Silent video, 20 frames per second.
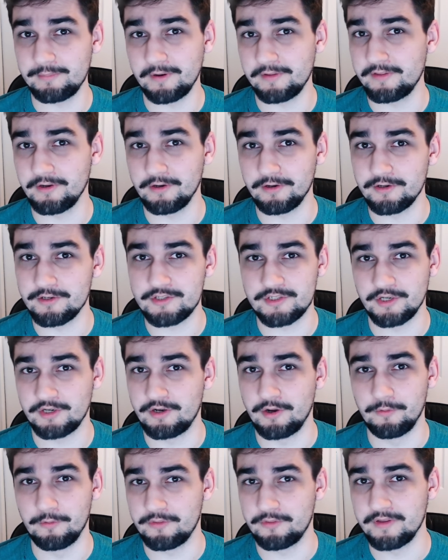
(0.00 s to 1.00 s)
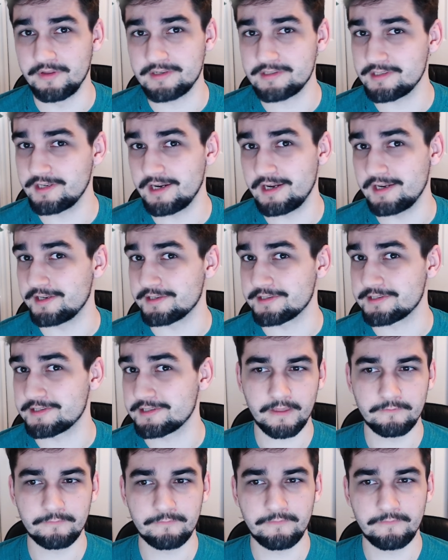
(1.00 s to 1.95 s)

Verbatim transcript: by the urge to coat things in ice.